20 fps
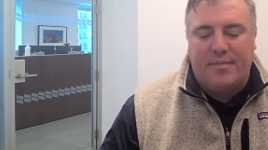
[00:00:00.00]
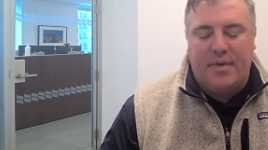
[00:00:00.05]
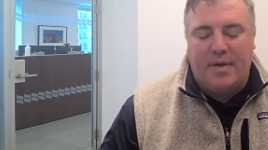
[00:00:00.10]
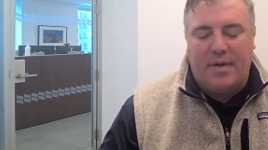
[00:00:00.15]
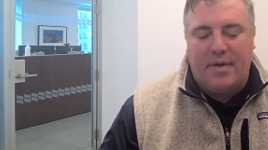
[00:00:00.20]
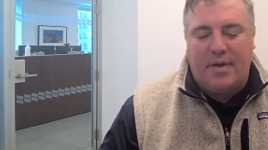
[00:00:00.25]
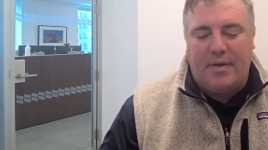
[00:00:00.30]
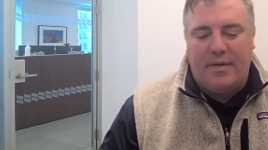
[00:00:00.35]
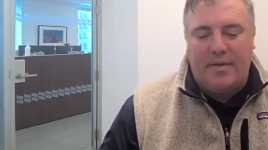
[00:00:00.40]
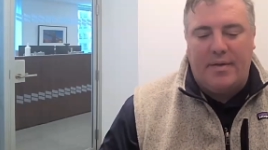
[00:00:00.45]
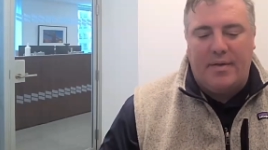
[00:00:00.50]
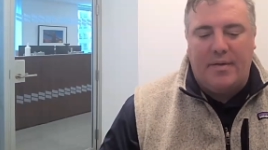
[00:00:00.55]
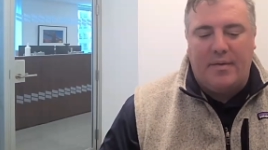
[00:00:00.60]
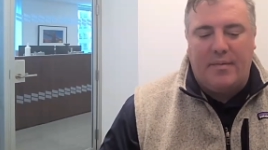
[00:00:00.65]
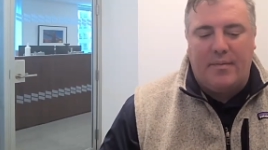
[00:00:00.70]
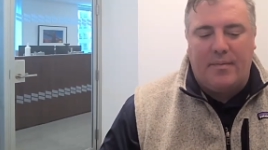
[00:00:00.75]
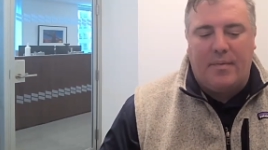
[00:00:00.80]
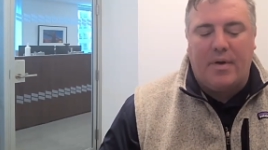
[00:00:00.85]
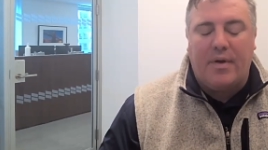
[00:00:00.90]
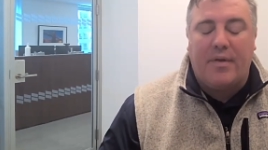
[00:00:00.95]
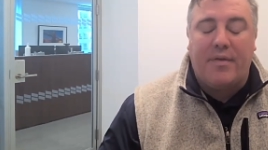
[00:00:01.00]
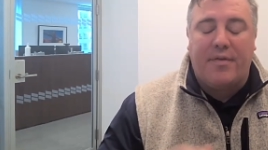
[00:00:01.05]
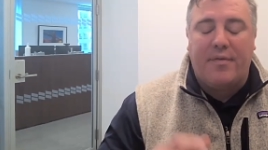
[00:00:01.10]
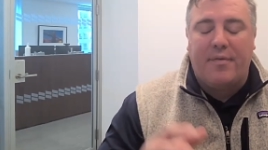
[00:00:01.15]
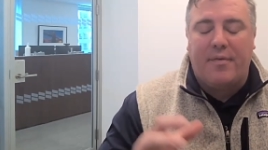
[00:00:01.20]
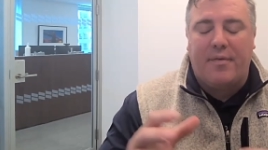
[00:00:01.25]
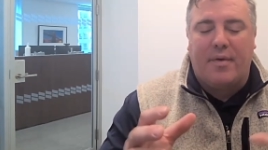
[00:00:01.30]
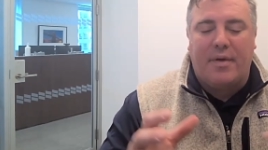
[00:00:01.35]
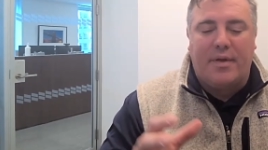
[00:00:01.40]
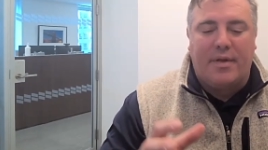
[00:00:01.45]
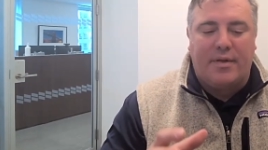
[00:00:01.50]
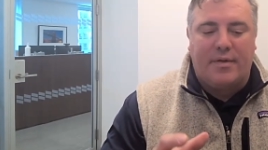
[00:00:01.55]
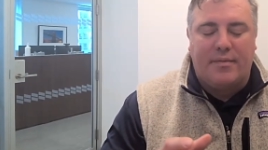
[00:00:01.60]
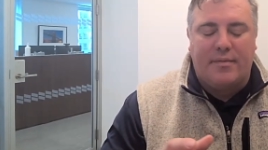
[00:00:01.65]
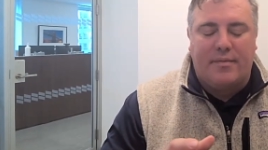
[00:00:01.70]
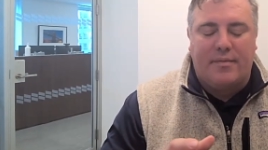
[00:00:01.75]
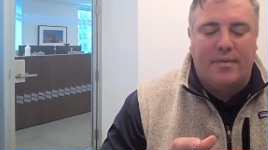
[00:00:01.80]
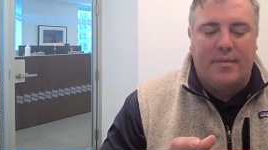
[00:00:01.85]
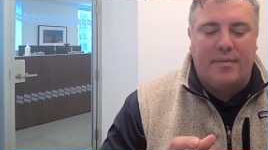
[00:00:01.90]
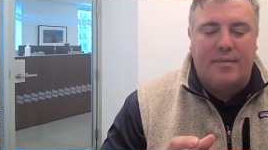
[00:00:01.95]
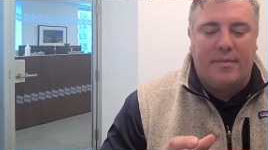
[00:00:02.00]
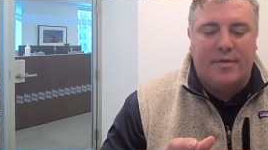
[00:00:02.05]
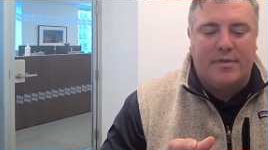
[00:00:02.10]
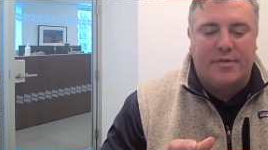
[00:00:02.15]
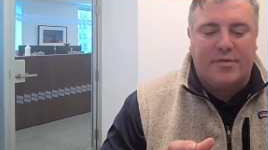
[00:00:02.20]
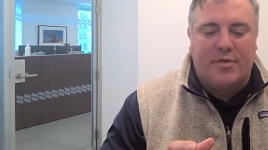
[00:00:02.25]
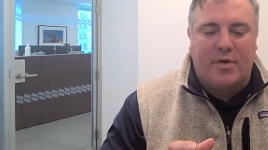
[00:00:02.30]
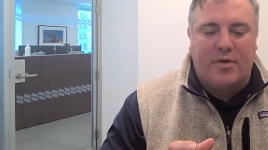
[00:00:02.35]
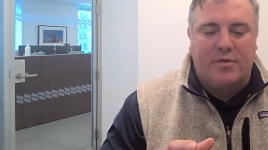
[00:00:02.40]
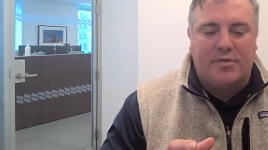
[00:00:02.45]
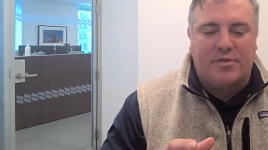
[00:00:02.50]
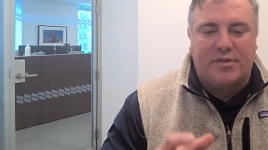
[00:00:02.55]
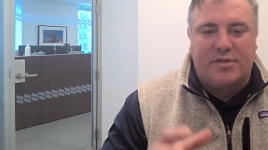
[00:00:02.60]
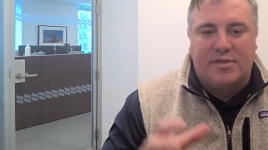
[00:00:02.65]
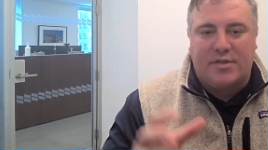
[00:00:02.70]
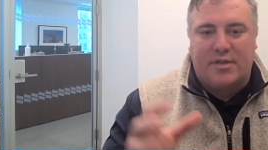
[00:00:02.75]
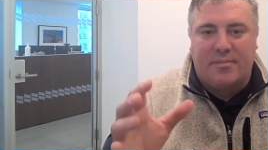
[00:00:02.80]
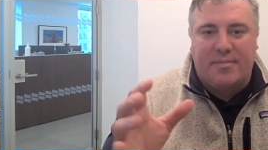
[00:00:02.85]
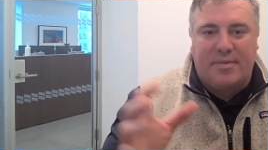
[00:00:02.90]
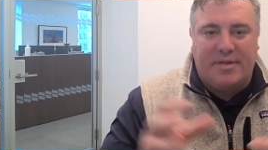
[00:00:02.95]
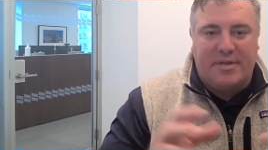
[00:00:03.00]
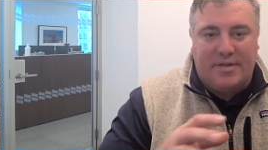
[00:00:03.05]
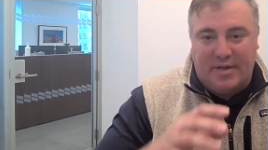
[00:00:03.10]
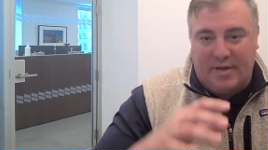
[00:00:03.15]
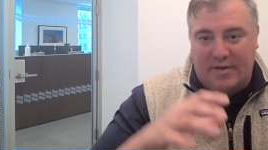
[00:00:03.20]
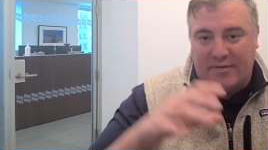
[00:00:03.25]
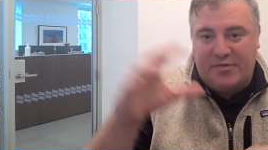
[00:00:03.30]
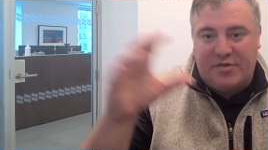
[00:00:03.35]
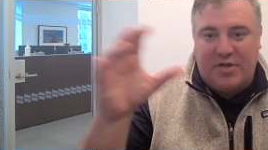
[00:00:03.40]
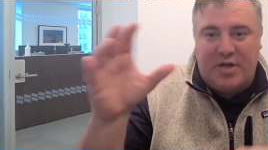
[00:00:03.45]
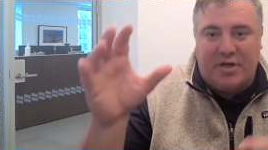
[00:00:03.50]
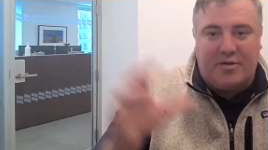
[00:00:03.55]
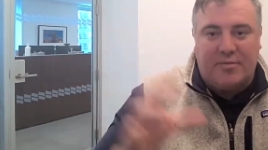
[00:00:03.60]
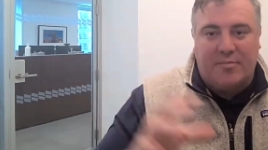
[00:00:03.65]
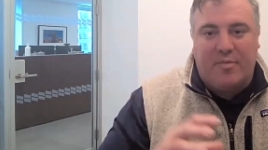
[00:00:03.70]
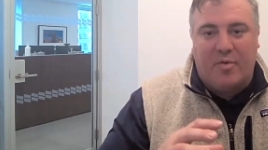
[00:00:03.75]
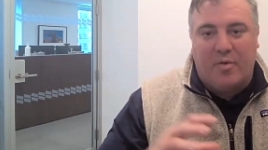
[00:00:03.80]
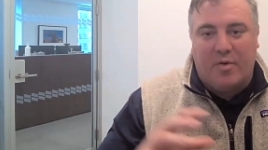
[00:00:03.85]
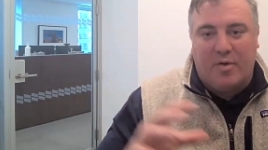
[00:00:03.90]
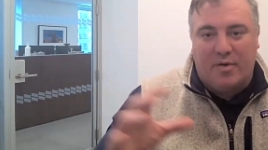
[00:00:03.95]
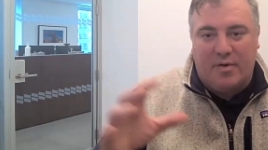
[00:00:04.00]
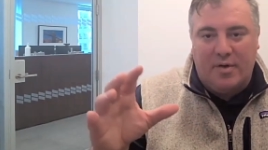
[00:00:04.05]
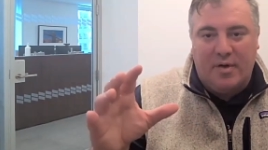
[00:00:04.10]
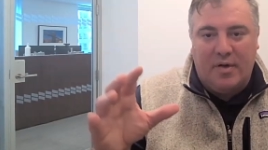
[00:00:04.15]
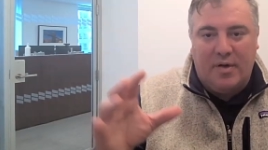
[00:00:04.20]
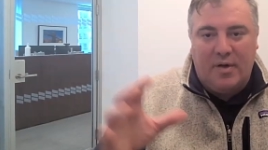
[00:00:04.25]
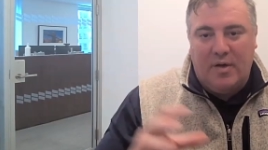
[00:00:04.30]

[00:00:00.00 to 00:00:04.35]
of the struggles is going to be kind of checkerboard.